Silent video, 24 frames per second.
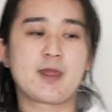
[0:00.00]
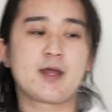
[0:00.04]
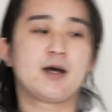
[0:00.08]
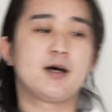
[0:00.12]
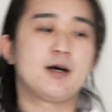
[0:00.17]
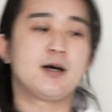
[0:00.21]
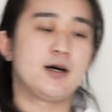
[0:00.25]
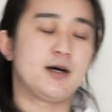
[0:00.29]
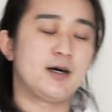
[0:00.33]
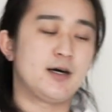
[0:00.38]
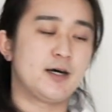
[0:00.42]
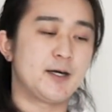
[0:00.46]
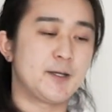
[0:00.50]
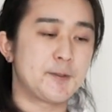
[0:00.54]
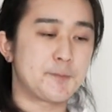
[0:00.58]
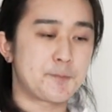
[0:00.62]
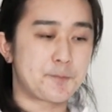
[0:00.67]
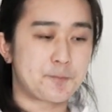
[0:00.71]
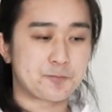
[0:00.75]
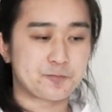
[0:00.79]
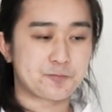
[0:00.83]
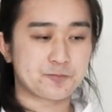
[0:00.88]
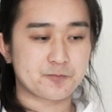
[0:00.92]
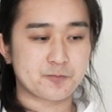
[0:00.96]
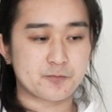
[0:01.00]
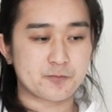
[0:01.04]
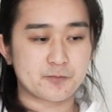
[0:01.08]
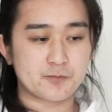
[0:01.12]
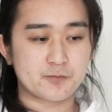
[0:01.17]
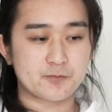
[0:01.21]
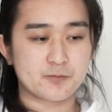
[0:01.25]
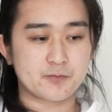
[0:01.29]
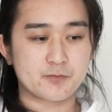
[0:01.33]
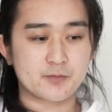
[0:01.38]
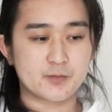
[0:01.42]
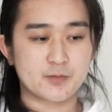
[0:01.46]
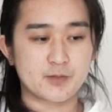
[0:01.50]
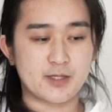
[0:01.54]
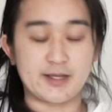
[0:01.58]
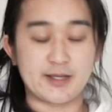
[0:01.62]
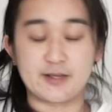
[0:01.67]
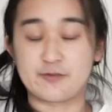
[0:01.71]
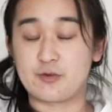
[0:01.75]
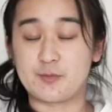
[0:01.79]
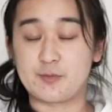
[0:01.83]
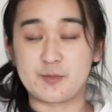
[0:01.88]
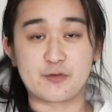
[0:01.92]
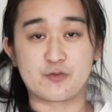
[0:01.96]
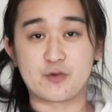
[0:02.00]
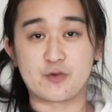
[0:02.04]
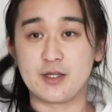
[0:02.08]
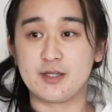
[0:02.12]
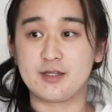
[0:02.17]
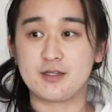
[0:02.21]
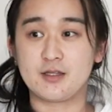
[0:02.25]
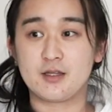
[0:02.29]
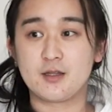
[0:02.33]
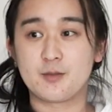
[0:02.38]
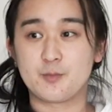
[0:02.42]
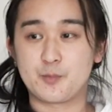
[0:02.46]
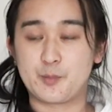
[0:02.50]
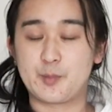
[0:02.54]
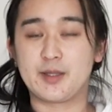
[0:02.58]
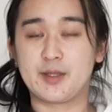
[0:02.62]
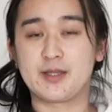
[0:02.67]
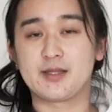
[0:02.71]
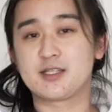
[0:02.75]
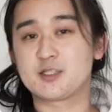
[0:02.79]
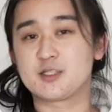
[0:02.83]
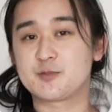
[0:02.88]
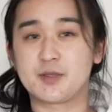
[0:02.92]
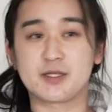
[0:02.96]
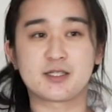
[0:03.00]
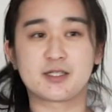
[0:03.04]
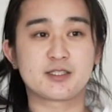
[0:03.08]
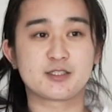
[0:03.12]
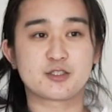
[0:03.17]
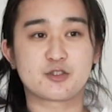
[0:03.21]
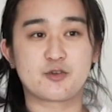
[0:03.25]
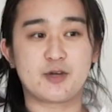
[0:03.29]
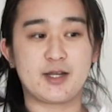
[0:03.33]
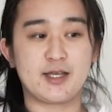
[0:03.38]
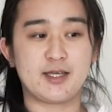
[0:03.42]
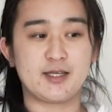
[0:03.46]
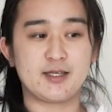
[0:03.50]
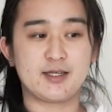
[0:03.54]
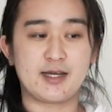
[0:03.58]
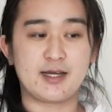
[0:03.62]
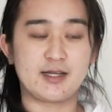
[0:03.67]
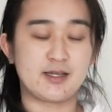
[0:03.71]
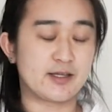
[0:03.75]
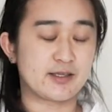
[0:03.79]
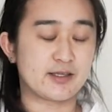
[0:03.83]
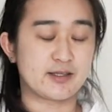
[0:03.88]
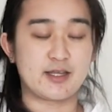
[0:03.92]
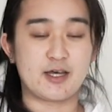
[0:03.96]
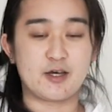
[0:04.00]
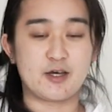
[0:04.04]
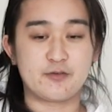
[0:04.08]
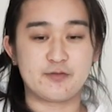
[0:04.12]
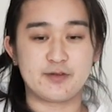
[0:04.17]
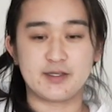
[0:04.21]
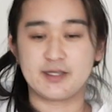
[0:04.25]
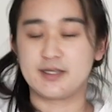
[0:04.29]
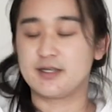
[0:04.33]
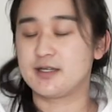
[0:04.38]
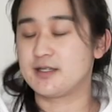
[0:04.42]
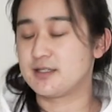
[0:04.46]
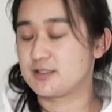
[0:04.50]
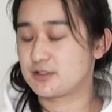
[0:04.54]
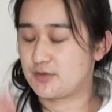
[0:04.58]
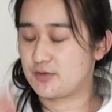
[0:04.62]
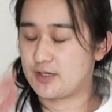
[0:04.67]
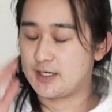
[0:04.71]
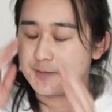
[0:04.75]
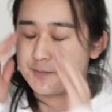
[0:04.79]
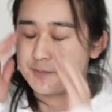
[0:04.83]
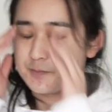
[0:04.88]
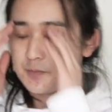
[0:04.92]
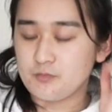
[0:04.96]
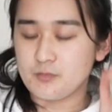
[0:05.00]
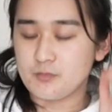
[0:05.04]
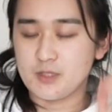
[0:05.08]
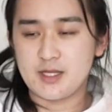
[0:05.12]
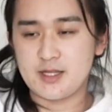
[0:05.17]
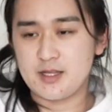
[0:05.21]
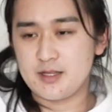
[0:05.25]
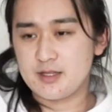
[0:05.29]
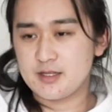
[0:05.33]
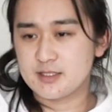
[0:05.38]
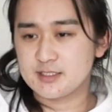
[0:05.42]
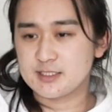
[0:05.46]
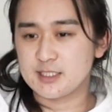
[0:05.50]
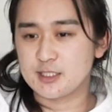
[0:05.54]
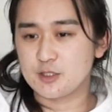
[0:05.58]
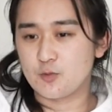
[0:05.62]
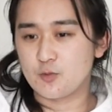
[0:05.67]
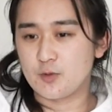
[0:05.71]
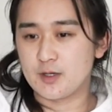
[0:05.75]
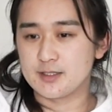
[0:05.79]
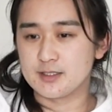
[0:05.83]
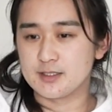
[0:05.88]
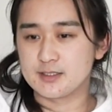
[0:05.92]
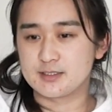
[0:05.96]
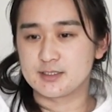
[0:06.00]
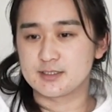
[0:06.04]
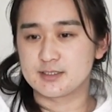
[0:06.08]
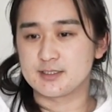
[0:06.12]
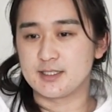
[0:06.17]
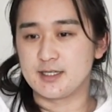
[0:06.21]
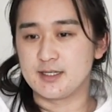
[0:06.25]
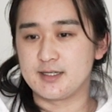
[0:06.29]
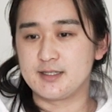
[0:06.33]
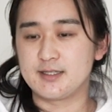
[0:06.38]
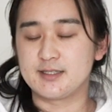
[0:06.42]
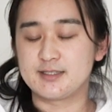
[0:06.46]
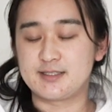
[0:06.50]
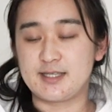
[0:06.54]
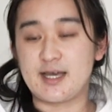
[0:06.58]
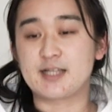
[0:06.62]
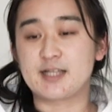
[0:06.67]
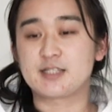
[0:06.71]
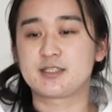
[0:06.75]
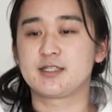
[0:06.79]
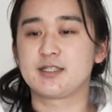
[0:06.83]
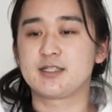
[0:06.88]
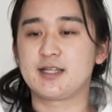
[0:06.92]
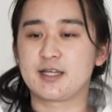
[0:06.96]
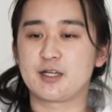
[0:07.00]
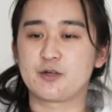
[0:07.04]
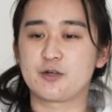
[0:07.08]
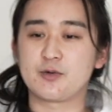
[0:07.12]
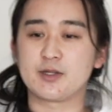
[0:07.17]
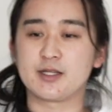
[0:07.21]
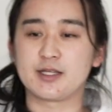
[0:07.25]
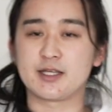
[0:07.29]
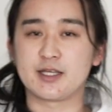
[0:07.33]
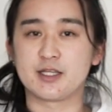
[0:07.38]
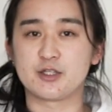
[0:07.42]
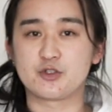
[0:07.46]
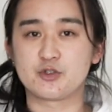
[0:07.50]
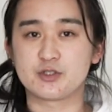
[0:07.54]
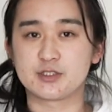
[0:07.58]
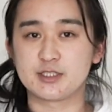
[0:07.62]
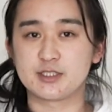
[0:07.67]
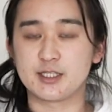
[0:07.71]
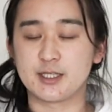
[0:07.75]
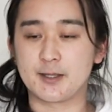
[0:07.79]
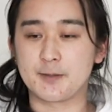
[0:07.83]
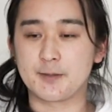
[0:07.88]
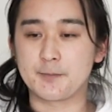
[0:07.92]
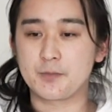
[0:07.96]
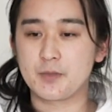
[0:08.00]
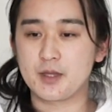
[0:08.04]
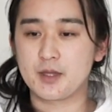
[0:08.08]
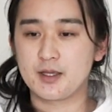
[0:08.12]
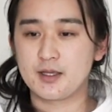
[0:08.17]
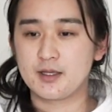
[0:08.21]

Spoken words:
like from the front, but this picture's great. I like the outfit here, it's great. And then this other one is just like, it's actually like a really interesting